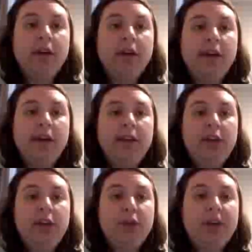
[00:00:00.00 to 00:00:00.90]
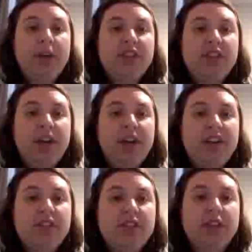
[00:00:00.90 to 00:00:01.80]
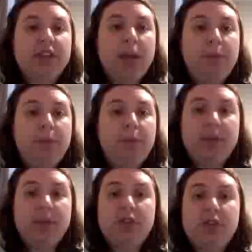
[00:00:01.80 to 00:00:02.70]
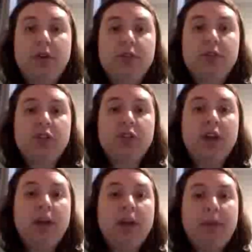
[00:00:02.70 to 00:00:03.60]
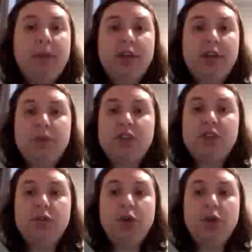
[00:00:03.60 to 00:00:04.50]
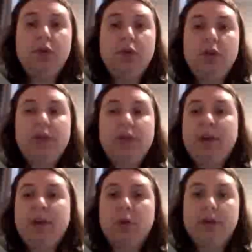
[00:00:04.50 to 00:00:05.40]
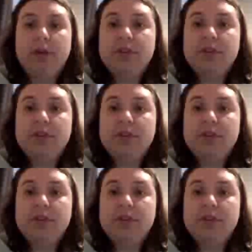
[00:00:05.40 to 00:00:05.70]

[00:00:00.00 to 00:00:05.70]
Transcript: Lilith credits the Carrionites' escape from the Eternals' banishment to new, glittering worlds.